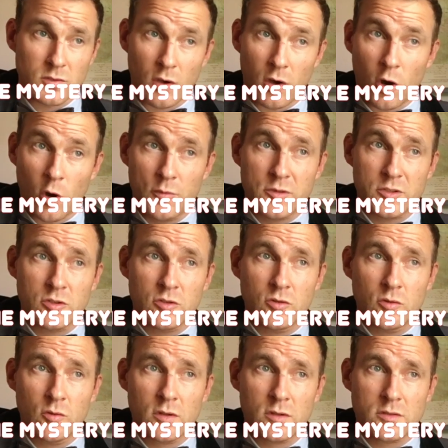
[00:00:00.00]
So I hope that
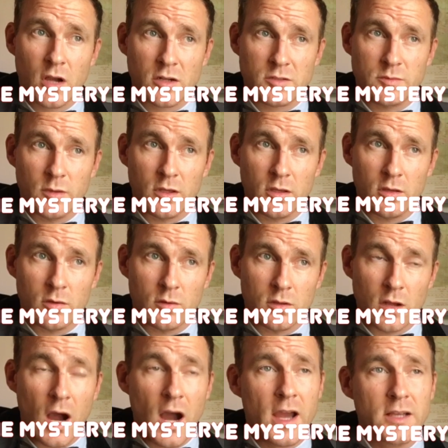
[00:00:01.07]
you will talk to me
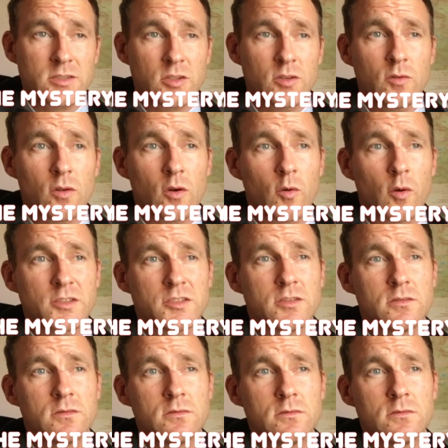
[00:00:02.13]
when I ask you the
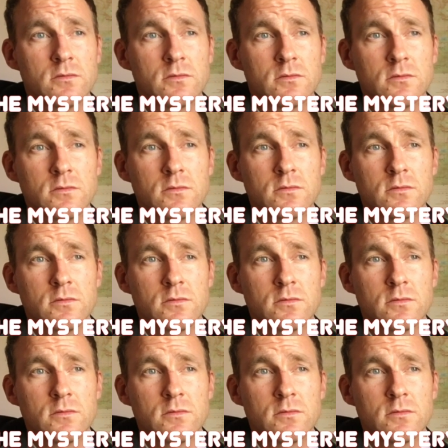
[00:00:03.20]
questions.